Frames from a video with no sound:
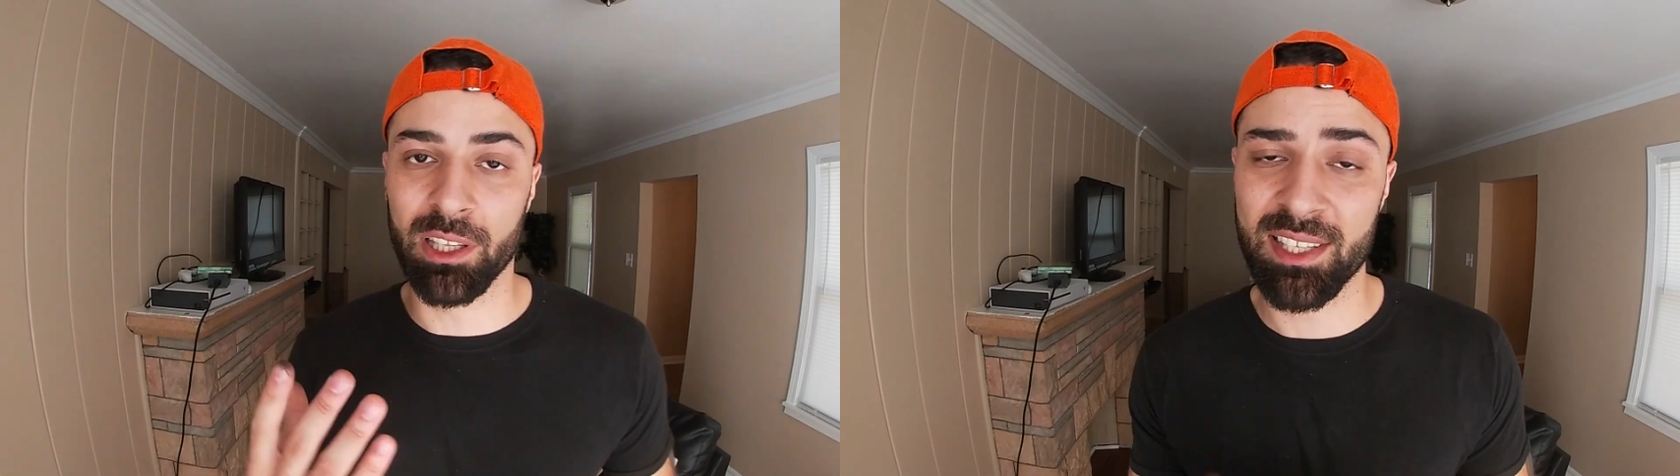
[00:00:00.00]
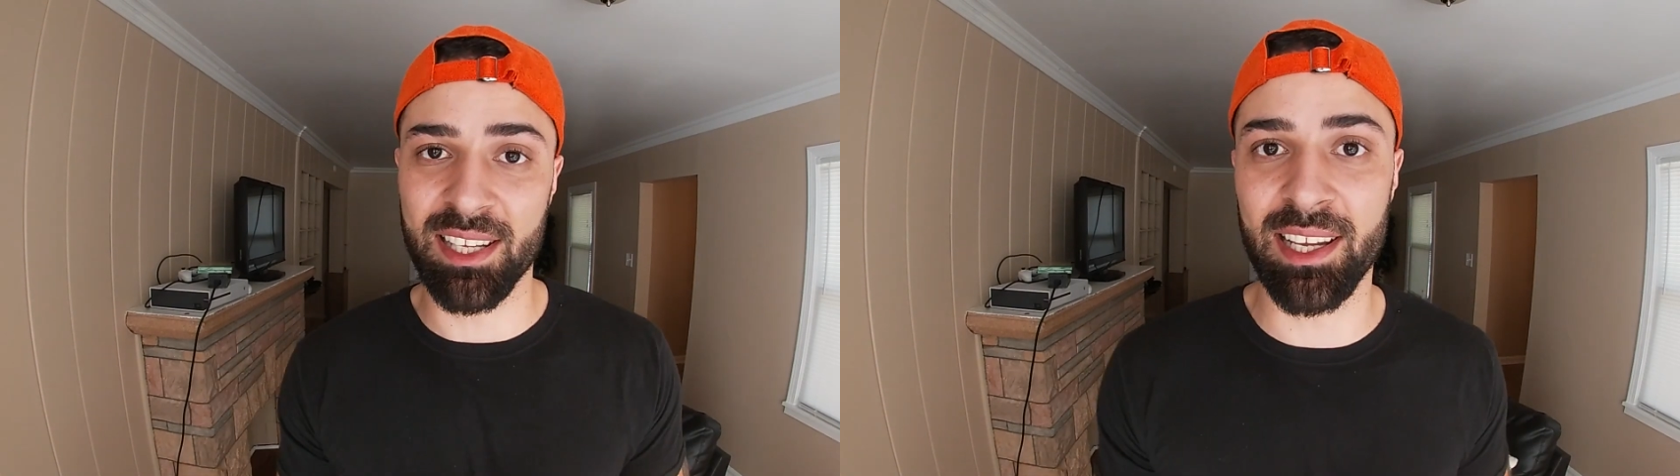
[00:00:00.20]
But
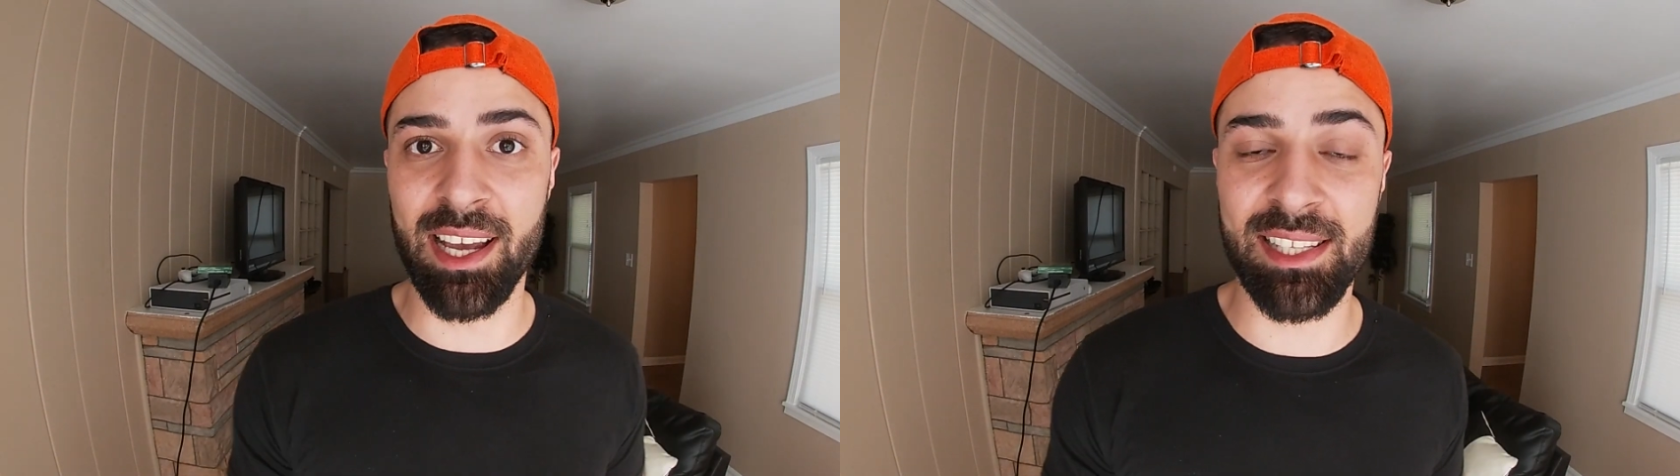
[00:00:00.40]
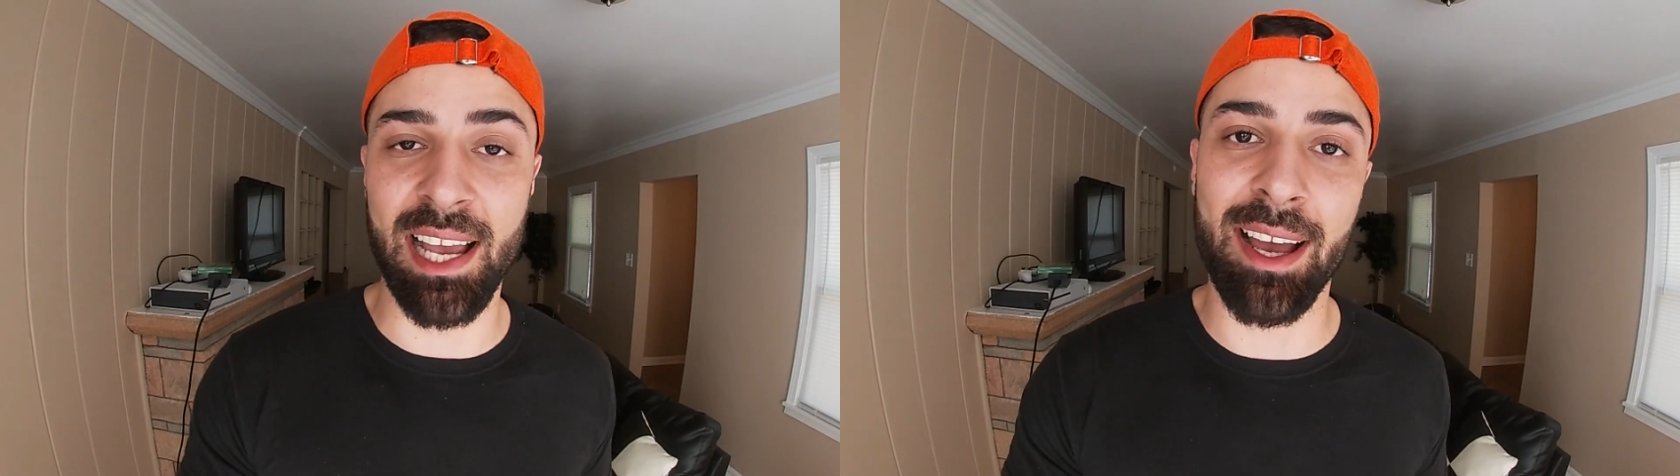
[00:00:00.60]
listen
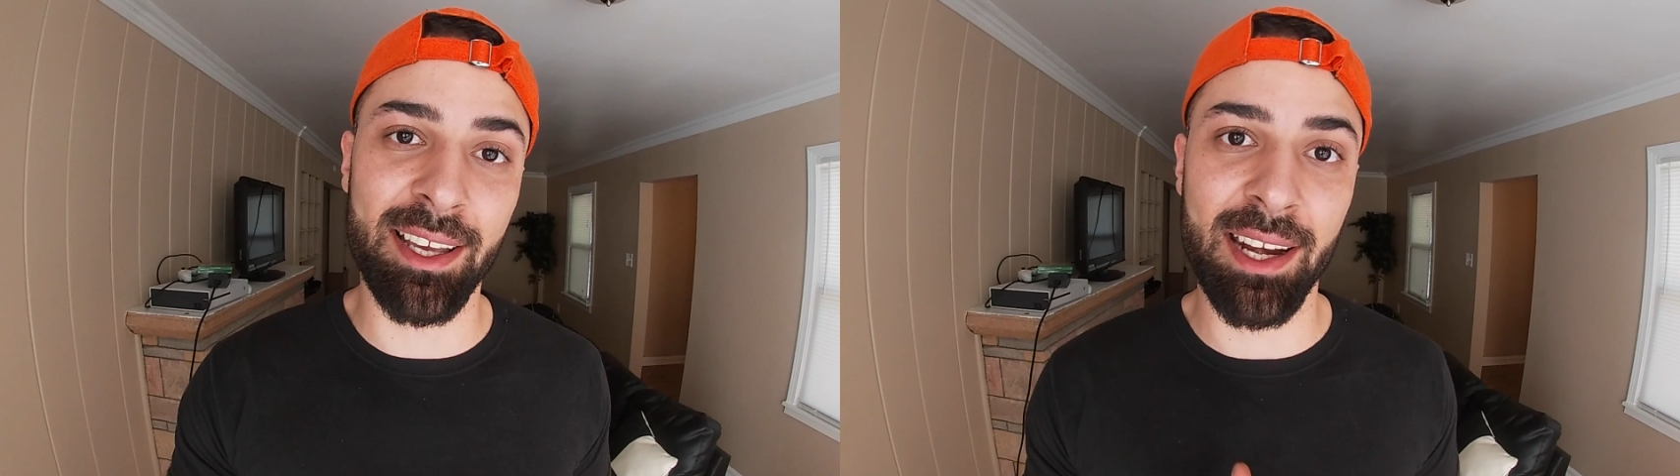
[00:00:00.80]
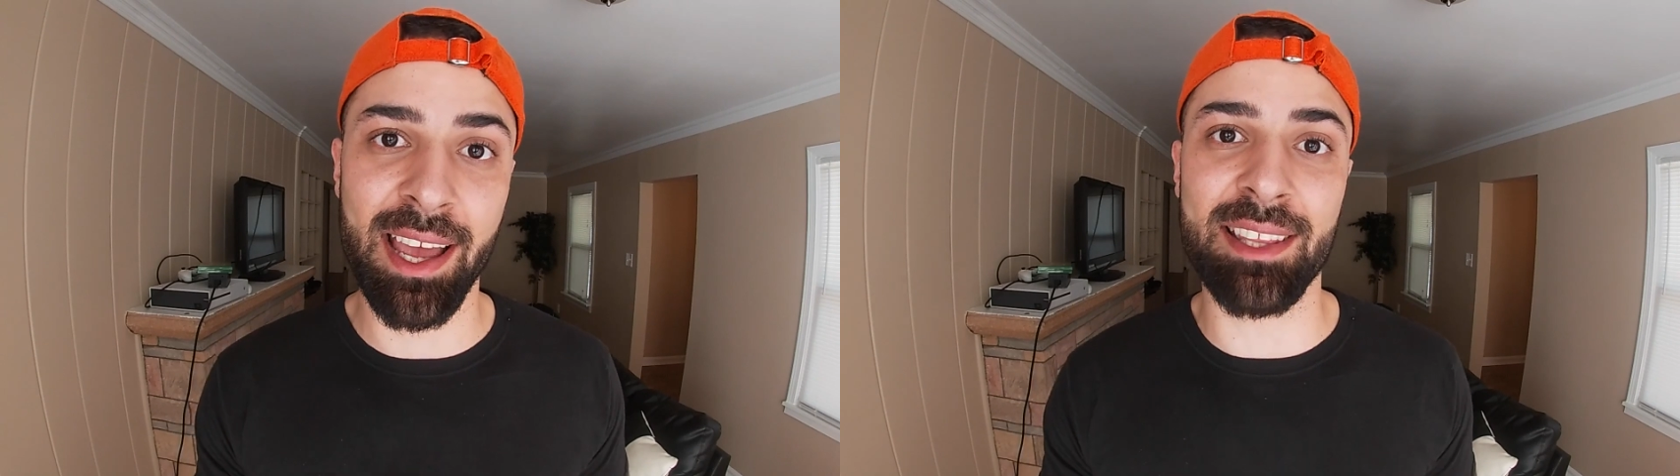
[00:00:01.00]
guys, I
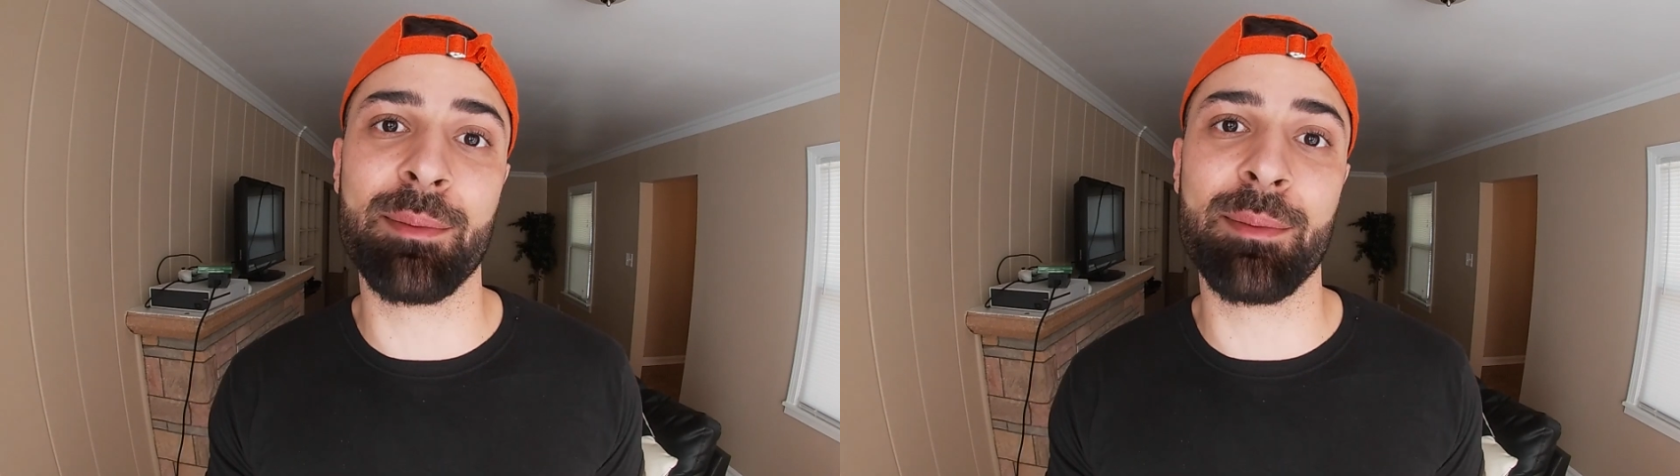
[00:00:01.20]
gotta head